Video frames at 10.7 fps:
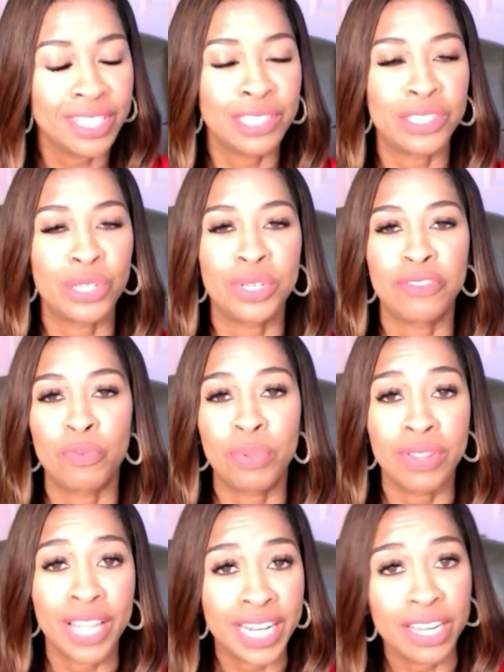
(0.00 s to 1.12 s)
So give
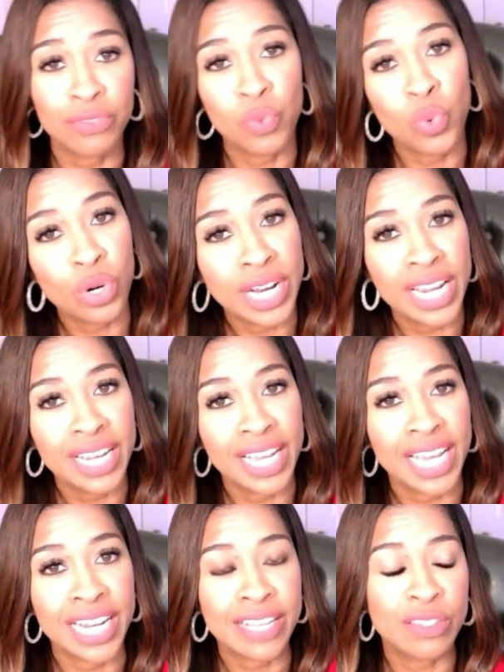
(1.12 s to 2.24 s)
plenty of warning
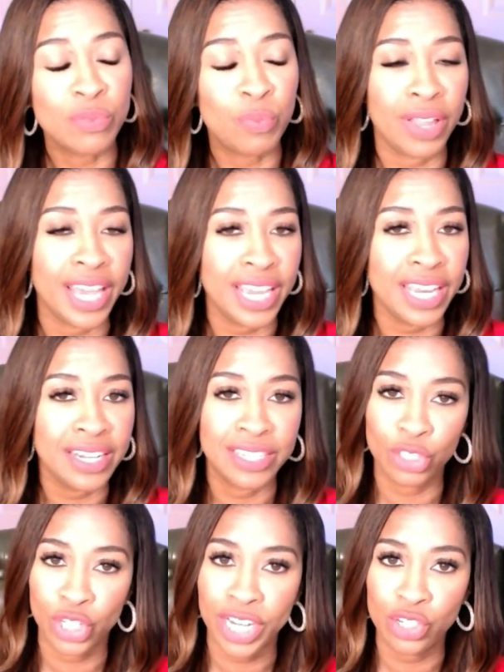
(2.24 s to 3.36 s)
and explain
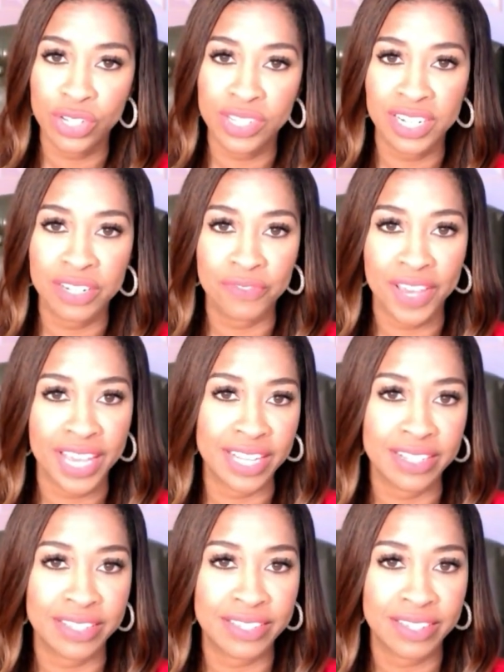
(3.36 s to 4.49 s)
changes in
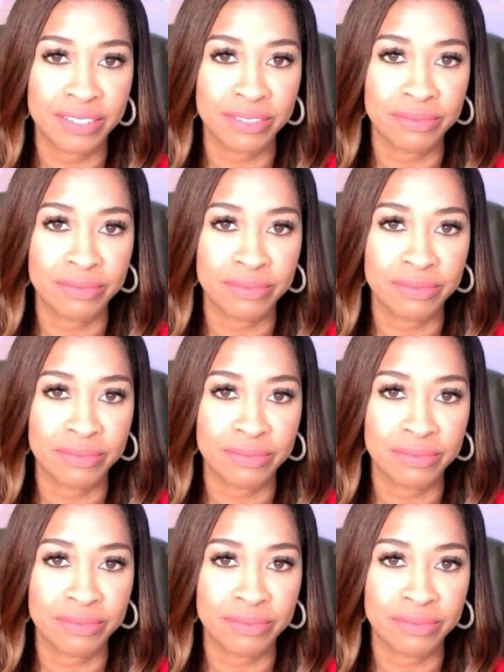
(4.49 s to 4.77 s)
advance.